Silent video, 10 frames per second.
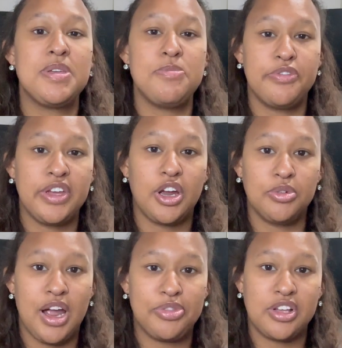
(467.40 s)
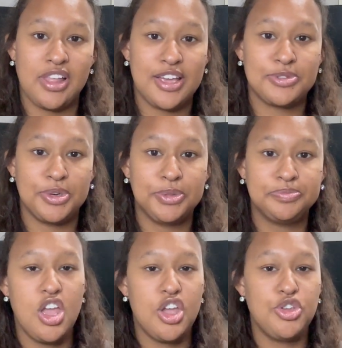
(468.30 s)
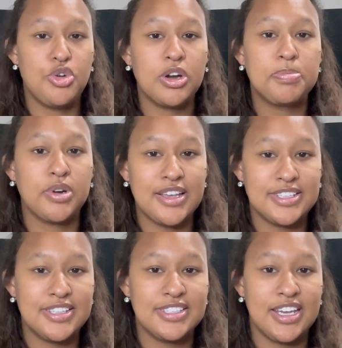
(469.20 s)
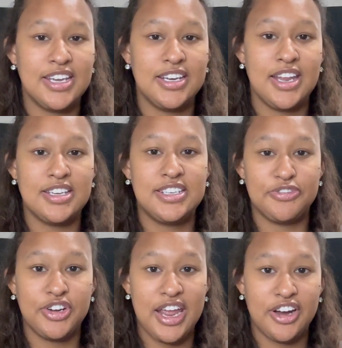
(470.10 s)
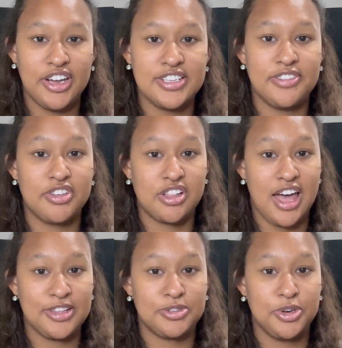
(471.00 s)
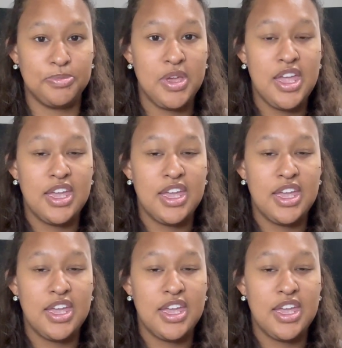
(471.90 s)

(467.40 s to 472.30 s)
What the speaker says: moving around the classroom. Your presence in different areas of the classroom